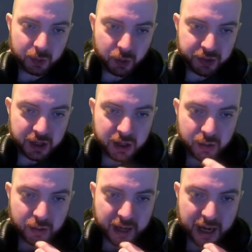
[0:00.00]
With the
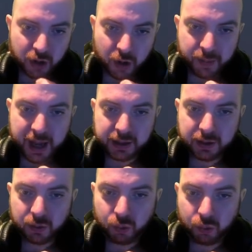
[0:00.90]
new hand-to-hand
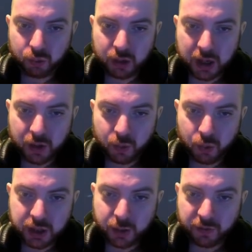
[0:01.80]
combat,
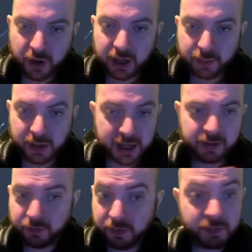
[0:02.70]
would you do a Fight Club
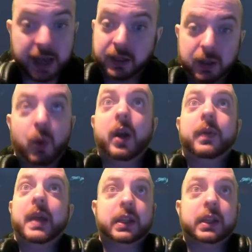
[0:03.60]
League? Yes, why not?